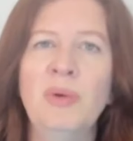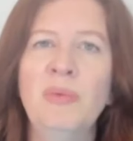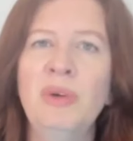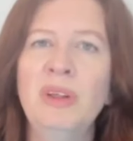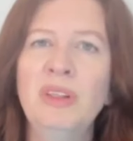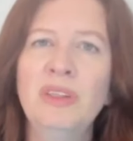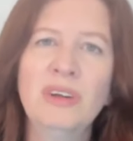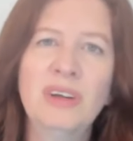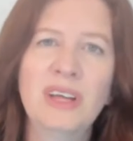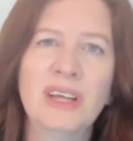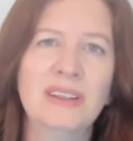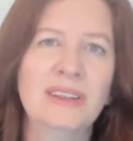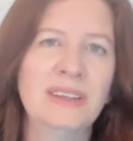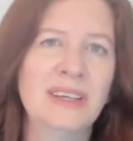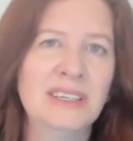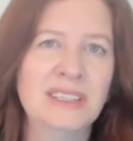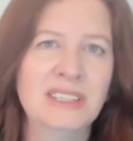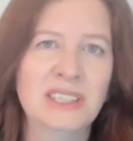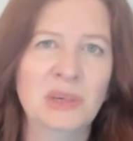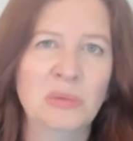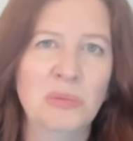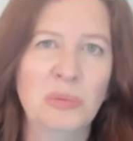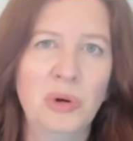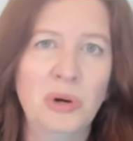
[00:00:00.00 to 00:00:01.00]
we look at
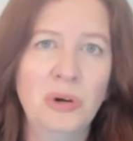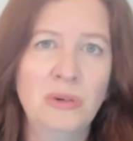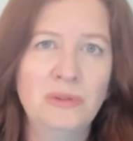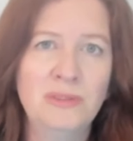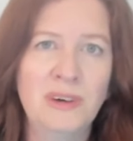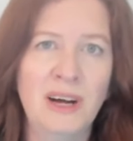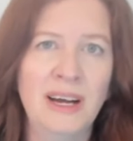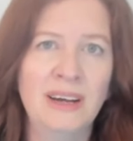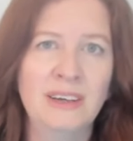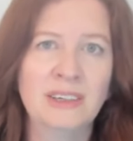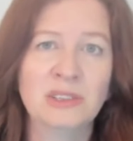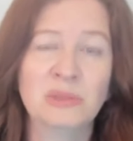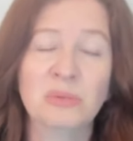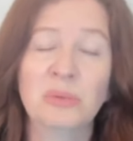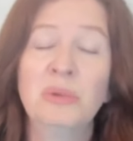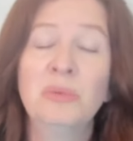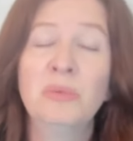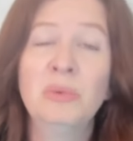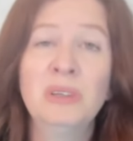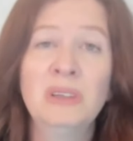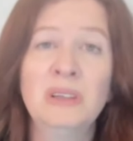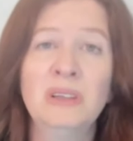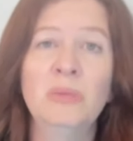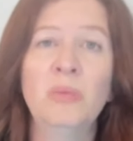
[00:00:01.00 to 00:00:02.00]
LinkedIn profiles, we
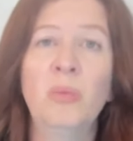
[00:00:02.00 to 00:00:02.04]
really